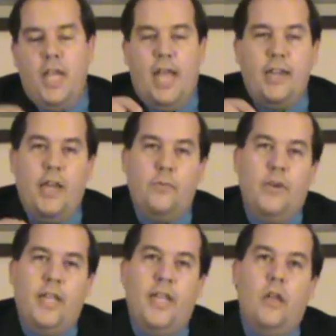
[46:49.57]
and yet
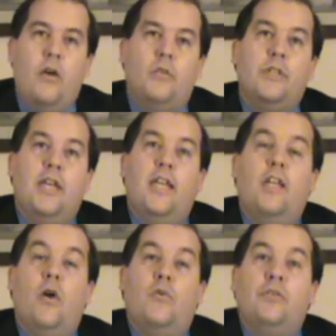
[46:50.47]
when he goes,
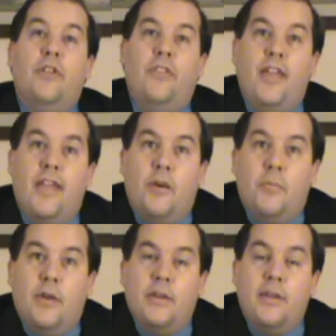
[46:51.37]
he goes to them.